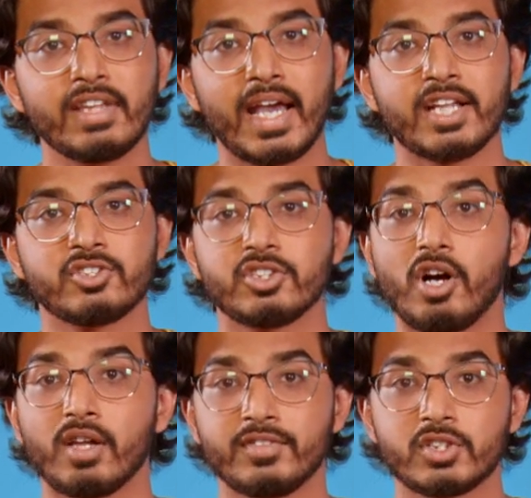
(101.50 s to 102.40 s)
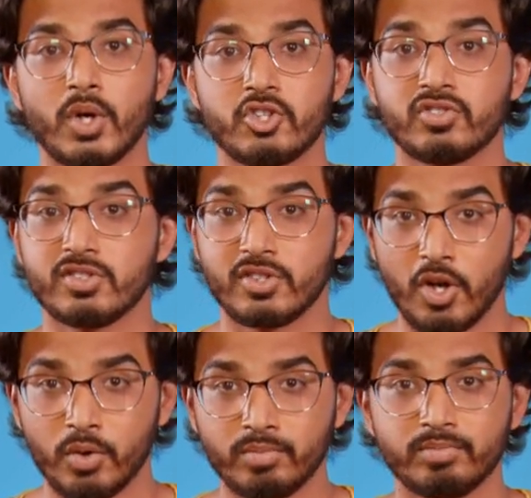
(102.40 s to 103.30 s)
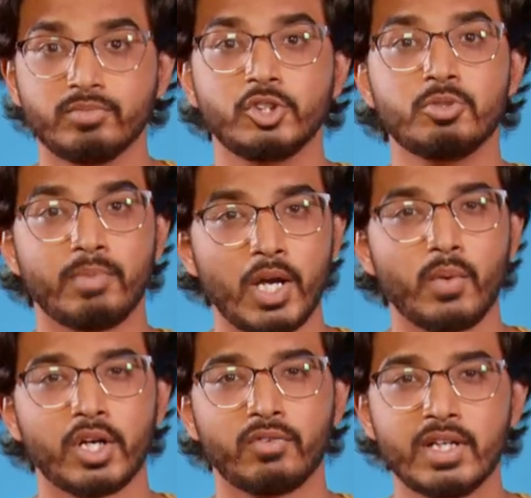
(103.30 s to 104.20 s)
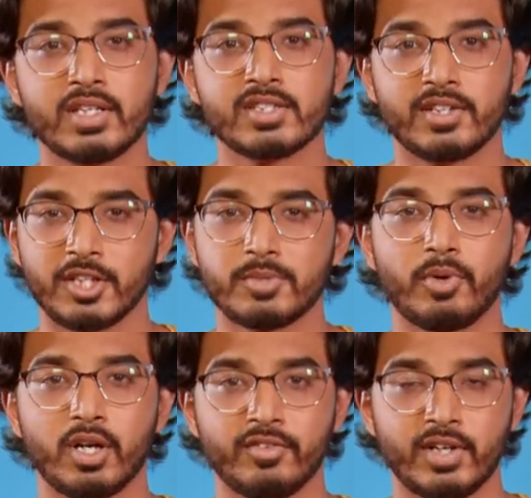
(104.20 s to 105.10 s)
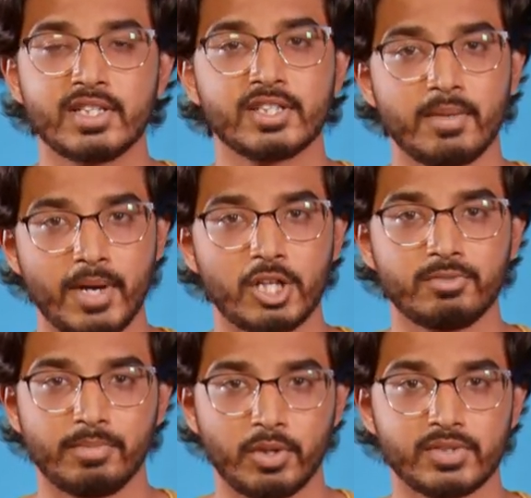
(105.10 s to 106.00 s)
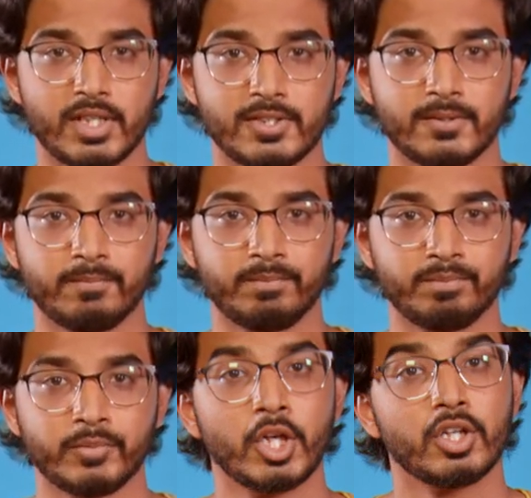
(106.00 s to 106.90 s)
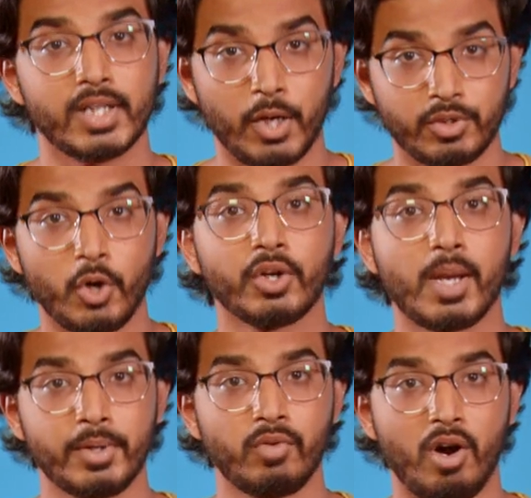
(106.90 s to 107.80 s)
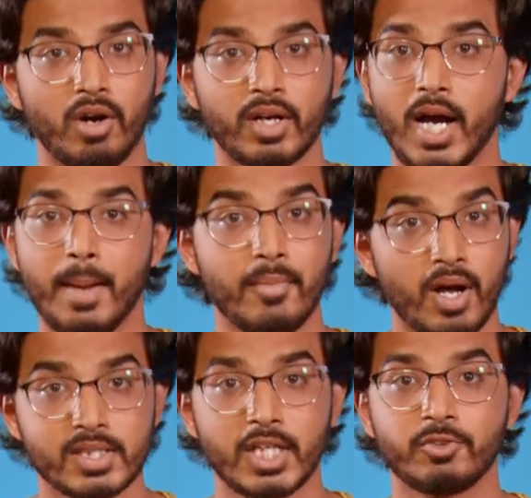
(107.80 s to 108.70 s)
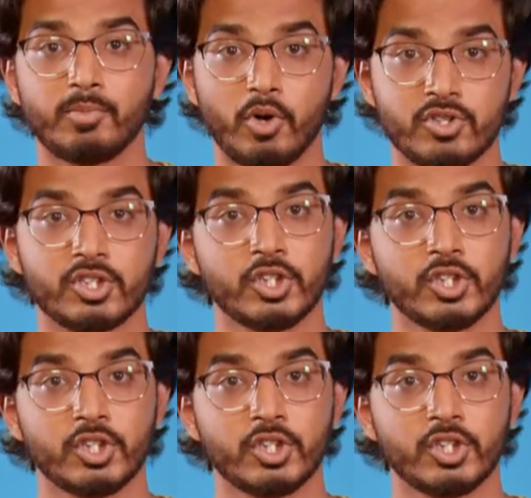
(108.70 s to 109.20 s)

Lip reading: the answer to all of these questions is no, you might want to reconsider this part of your incident management process. Now, don't get me wrong, I'm not saying reports are